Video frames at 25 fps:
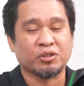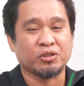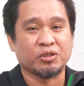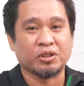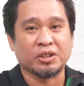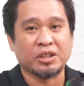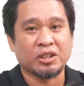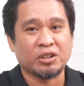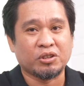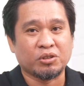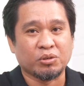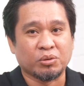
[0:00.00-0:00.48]
you
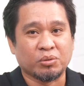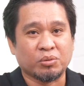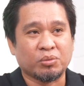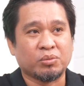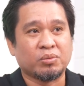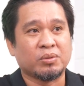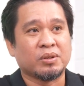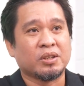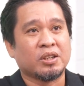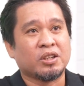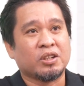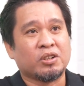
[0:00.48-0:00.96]
don't need
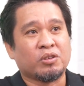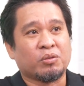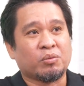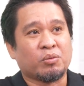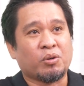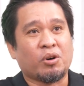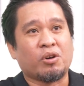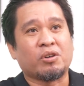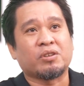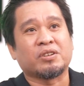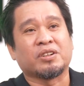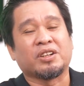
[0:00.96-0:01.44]
to
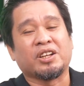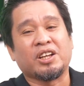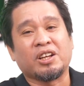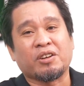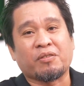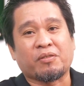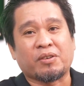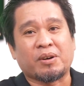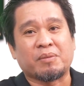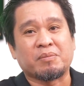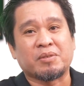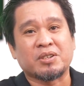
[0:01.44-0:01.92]
walk
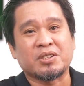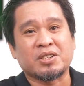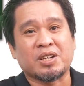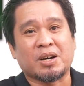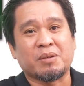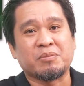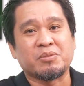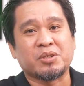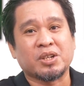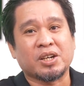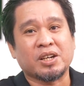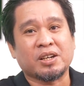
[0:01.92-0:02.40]
near from the
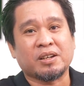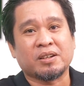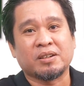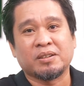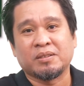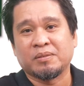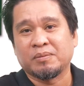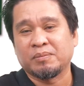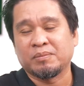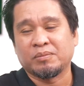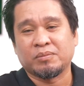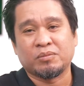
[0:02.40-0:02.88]
subject.
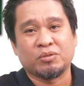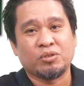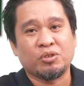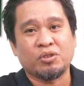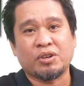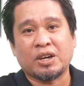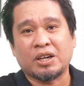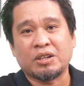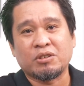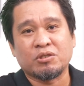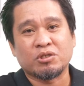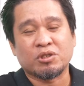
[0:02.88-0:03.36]
You
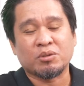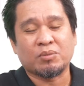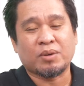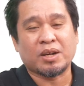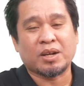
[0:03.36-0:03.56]
can use